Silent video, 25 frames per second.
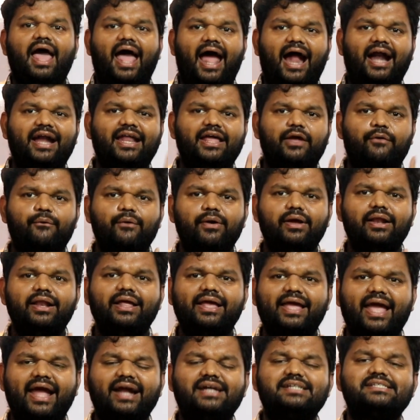and you will
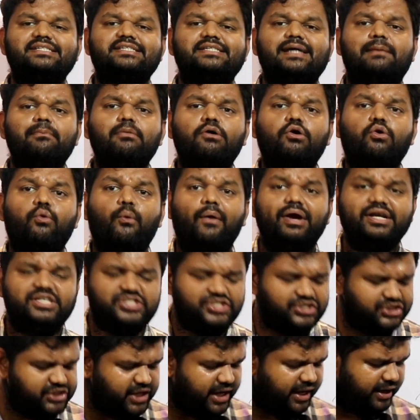get some
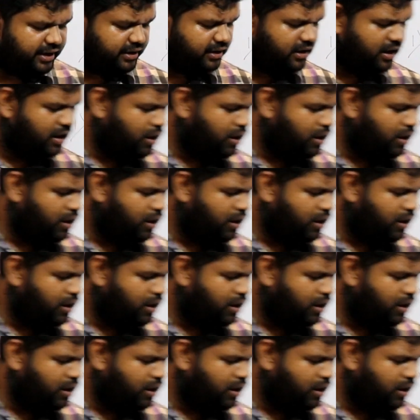question